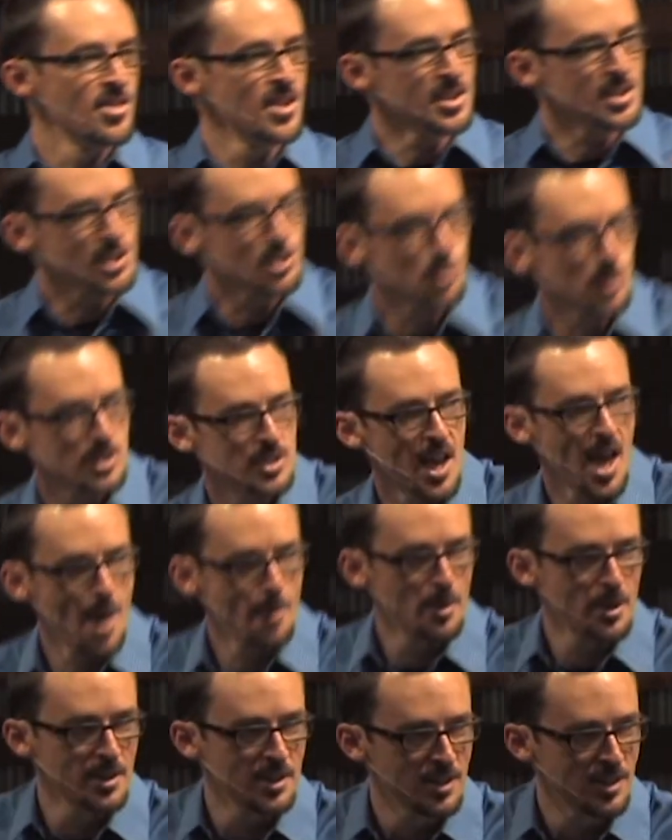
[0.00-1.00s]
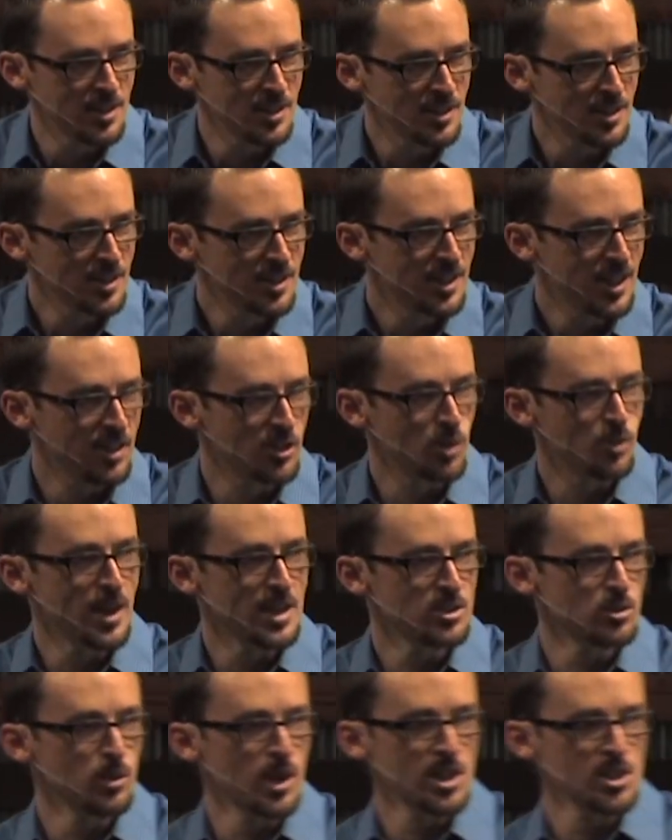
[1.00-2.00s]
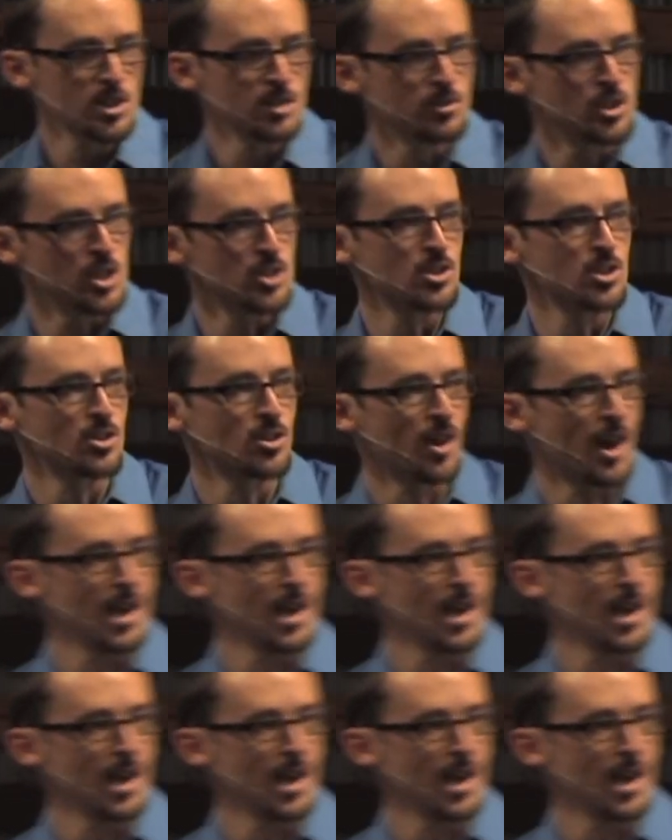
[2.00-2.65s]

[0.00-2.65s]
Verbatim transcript: This is what's happened in the resurrection of Jesus